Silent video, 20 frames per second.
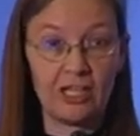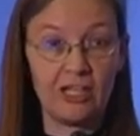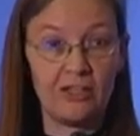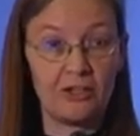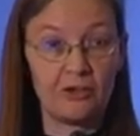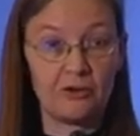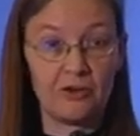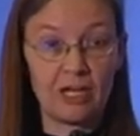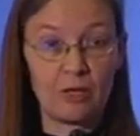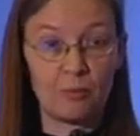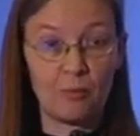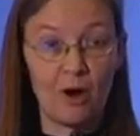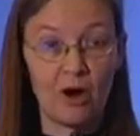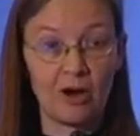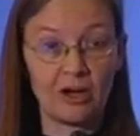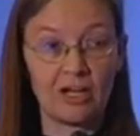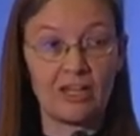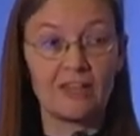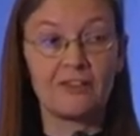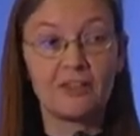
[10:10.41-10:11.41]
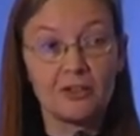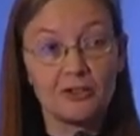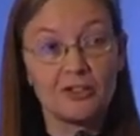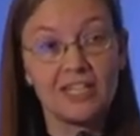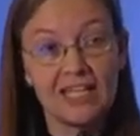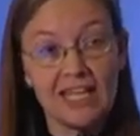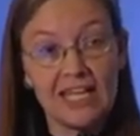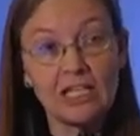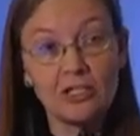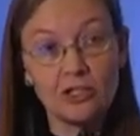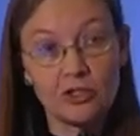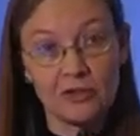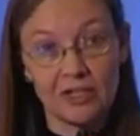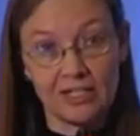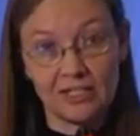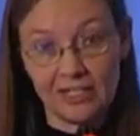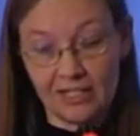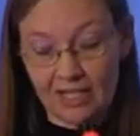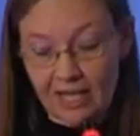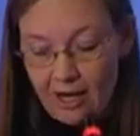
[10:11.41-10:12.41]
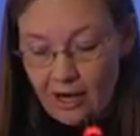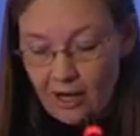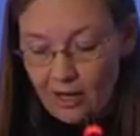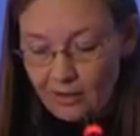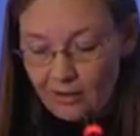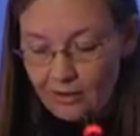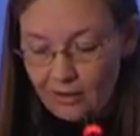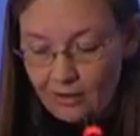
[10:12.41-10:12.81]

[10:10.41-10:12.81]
in the Greek market. There's interest there.